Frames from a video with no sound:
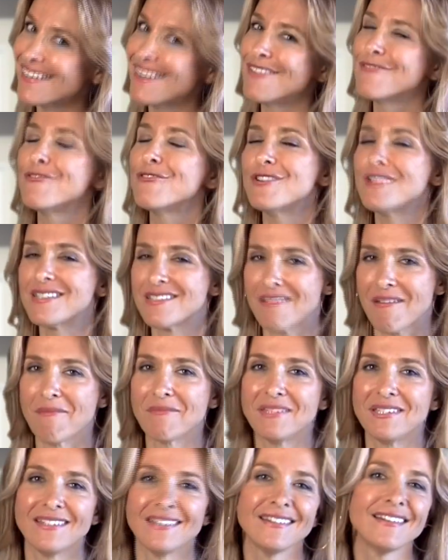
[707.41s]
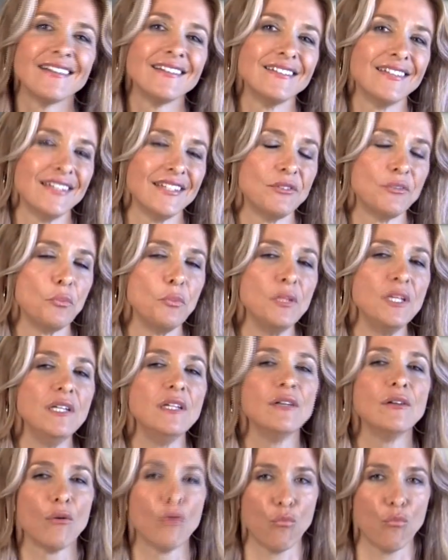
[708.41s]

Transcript: for something that we